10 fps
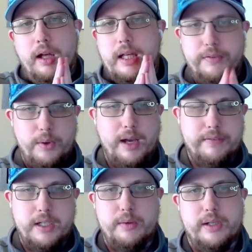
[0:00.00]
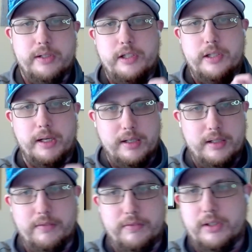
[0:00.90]
If you have any questions about
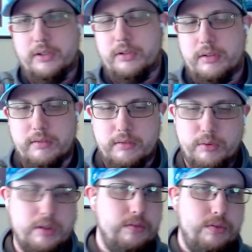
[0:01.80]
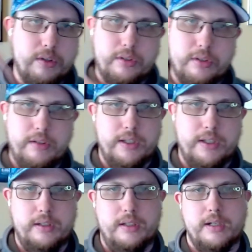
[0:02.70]
any of this, you can, of course, leave
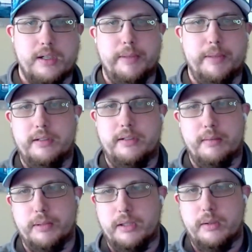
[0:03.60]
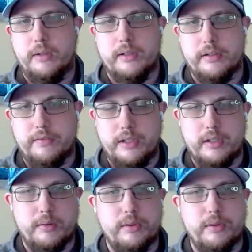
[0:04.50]
a comment down below on the video.